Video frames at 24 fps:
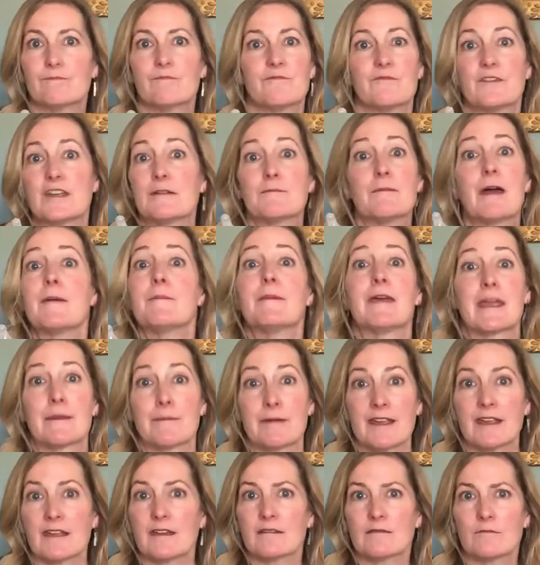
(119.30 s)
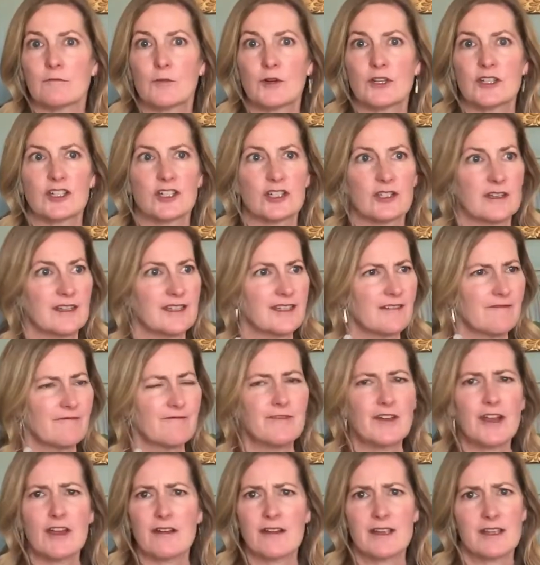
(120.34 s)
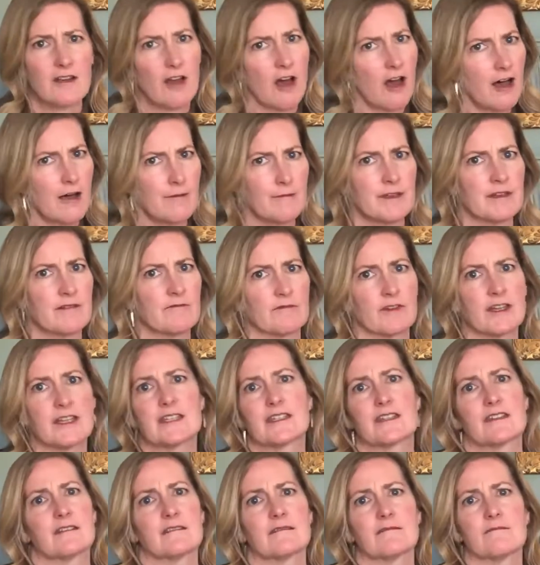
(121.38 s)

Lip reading: feed my baby, which is a very common reason